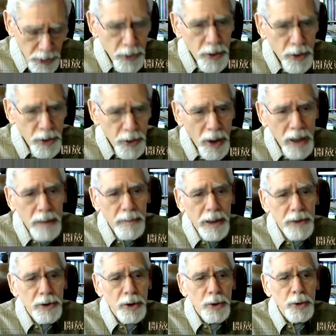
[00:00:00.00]
you talk about
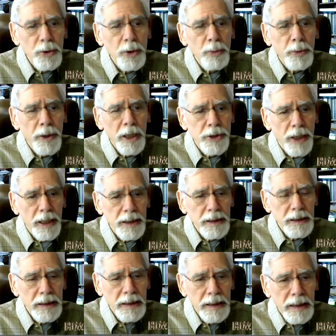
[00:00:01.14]
the Google project,
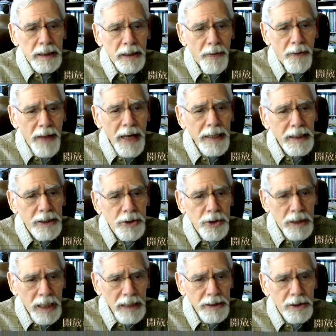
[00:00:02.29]
that is
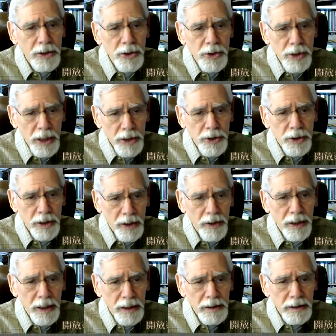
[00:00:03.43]
not the station
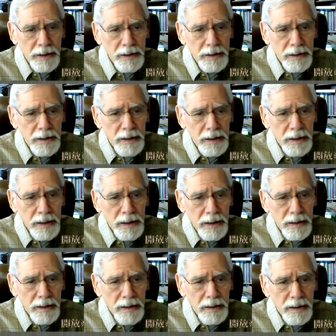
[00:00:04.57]
area.
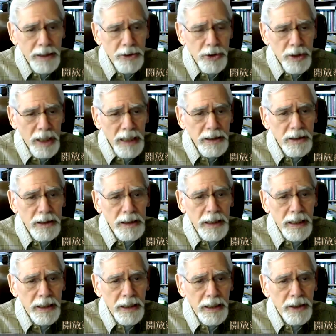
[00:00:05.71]
That is not the
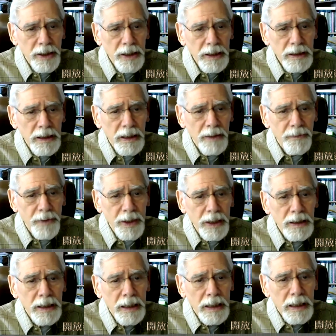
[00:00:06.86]
area of
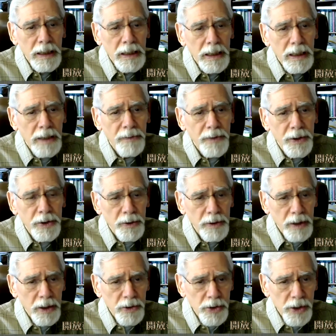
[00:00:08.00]
the
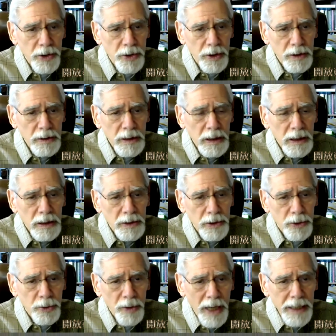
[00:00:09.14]
Diridon station, the
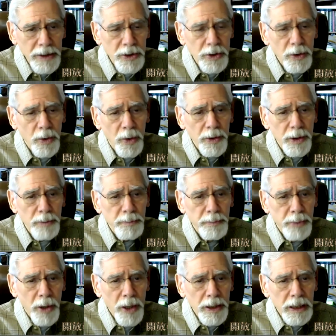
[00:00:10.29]
tracks, or the
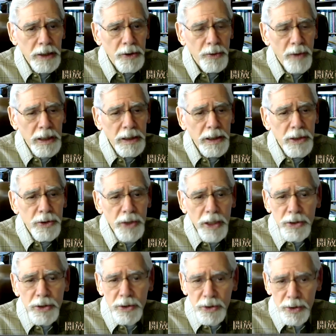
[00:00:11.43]
parking directly
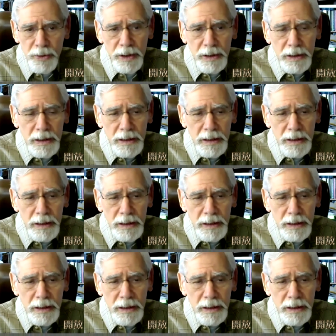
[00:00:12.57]
adjacent to it.